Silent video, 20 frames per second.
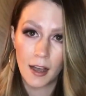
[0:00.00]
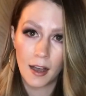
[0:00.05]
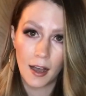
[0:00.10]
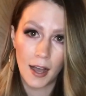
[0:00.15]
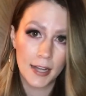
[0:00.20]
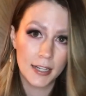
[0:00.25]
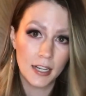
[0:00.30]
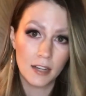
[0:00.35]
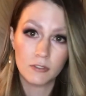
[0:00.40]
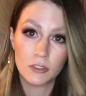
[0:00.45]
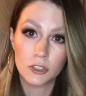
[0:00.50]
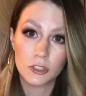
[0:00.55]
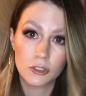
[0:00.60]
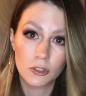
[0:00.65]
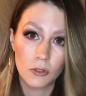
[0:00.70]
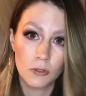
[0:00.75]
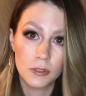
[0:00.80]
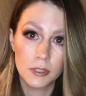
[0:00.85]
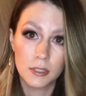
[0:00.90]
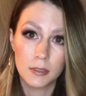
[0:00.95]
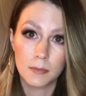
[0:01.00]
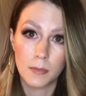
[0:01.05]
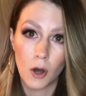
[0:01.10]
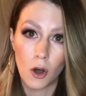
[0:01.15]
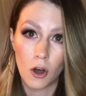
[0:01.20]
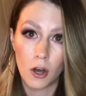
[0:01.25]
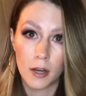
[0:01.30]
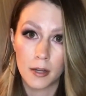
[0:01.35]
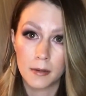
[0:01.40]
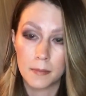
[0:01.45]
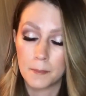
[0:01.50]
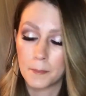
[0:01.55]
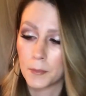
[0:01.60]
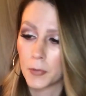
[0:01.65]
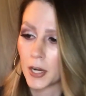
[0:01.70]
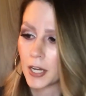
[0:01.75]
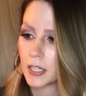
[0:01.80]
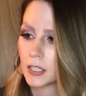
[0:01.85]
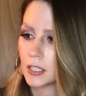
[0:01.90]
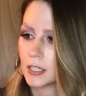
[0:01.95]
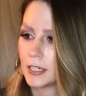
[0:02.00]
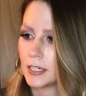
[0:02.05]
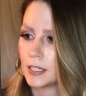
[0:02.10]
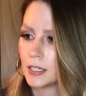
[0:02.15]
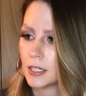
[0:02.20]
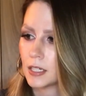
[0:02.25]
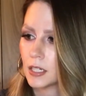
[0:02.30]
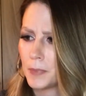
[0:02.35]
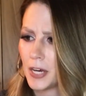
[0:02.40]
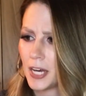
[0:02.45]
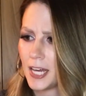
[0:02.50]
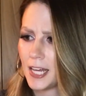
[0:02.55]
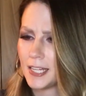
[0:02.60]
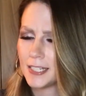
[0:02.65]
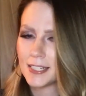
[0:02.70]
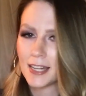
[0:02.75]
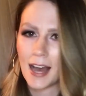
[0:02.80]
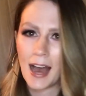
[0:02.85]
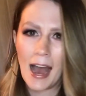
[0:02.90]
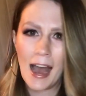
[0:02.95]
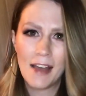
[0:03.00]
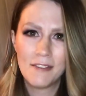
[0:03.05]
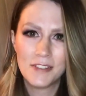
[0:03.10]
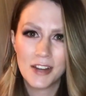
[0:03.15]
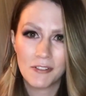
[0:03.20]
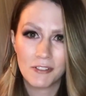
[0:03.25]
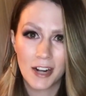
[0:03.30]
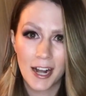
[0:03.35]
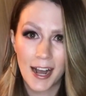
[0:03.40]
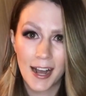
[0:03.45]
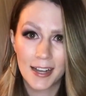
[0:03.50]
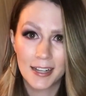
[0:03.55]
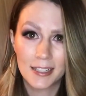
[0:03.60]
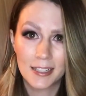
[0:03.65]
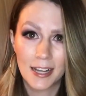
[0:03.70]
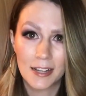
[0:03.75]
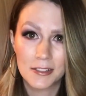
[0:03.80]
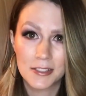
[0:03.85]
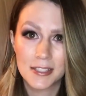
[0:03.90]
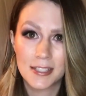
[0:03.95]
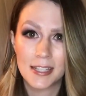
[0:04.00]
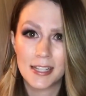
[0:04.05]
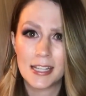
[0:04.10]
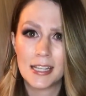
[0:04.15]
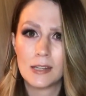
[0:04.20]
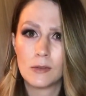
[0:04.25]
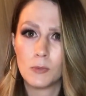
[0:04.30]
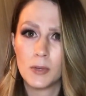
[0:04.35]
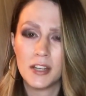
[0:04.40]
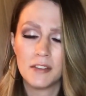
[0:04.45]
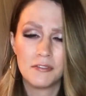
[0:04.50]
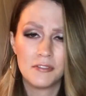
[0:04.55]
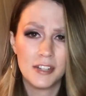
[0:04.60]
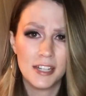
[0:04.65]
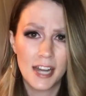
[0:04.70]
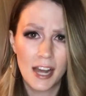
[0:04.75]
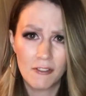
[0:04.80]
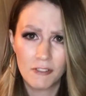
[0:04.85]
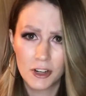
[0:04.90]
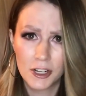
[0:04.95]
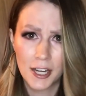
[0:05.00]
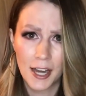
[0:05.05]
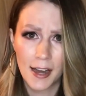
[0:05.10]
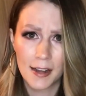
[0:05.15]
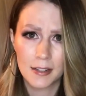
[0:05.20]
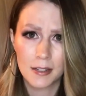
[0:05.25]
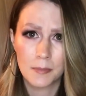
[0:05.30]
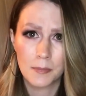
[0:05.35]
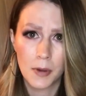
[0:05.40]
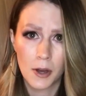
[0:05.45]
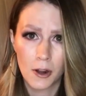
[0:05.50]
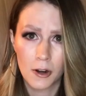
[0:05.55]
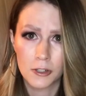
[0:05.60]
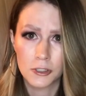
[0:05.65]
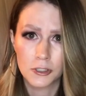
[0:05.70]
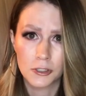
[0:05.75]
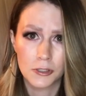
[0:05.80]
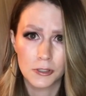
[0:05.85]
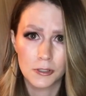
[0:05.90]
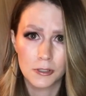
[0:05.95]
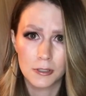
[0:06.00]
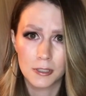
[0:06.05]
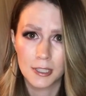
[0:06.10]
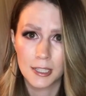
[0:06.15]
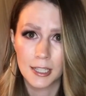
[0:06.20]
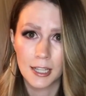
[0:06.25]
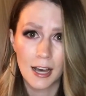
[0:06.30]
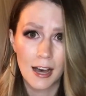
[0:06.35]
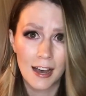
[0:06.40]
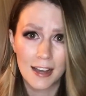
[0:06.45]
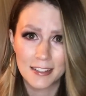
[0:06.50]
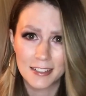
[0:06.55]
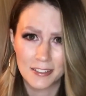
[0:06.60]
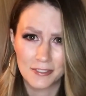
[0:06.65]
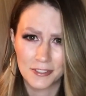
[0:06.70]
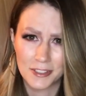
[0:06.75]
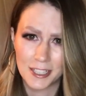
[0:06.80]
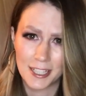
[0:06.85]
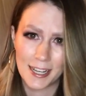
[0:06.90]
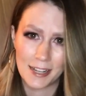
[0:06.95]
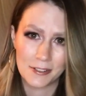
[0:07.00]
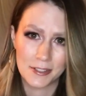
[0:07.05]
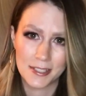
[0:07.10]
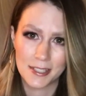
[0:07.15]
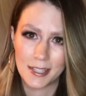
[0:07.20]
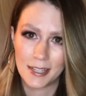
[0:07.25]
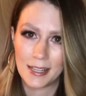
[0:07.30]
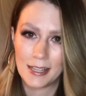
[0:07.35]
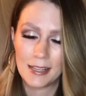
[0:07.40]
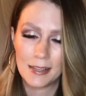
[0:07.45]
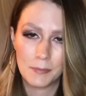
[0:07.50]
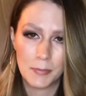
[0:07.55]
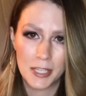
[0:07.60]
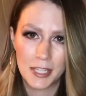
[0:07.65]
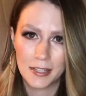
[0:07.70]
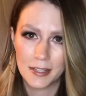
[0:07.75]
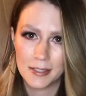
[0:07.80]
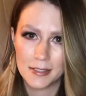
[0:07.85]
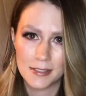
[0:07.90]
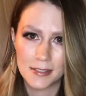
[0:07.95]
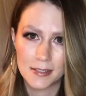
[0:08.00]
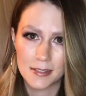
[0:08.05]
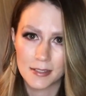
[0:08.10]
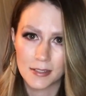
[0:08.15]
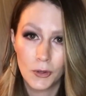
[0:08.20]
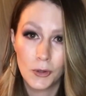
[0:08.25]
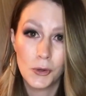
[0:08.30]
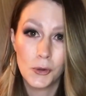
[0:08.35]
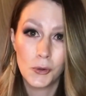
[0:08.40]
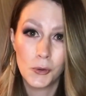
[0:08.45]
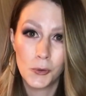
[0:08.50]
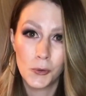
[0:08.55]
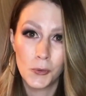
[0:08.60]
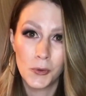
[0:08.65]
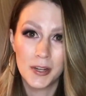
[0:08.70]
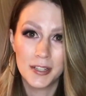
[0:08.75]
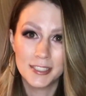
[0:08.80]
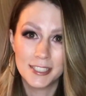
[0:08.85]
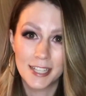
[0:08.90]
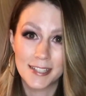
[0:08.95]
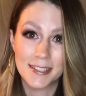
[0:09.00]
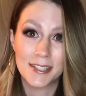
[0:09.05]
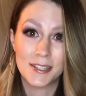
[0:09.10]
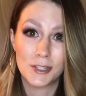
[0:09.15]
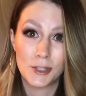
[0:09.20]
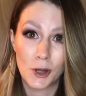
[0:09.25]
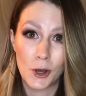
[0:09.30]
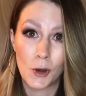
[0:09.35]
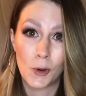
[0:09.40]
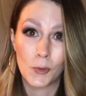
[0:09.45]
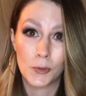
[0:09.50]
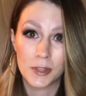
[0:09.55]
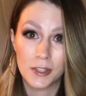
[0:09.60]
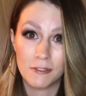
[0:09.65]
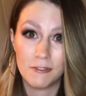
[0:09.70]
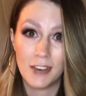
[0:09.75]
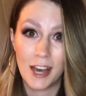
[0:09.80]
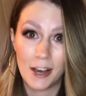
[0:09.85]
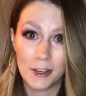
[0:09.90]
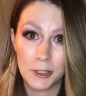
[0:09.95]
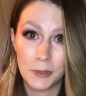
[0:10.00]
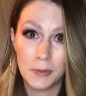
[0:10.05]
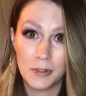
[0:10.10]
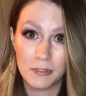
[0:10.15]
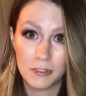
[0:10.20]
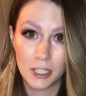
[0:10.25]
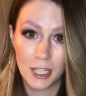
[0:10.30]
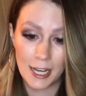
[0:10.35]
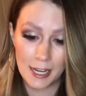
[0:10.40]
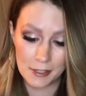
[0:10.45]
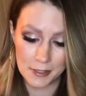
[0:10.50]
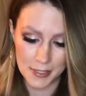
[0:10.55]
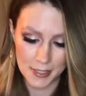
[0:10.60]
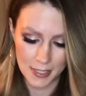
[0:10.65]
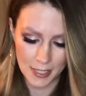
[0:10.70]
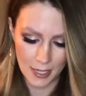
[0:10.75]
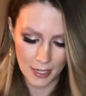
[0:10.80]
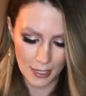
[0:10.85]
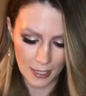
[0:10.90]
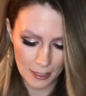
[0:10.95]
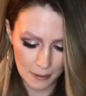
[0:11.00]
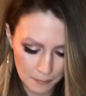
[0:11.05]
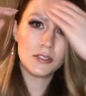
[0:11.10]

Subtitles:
I never sold them on BrickLink, but I've never had Cloud City. We've never gotten a partial lot of Cloud City because who doesn't know the value of Cloud City?